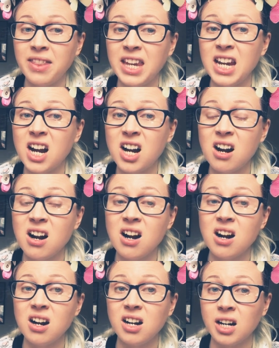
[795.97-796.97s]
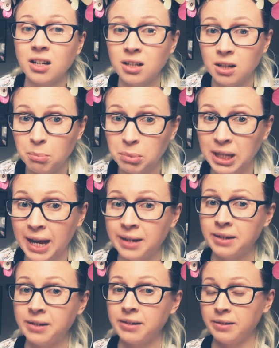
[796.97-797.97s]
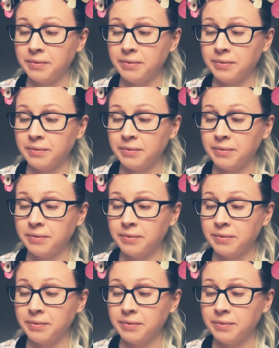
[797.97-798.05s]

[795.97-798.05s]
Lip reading: the nk blend?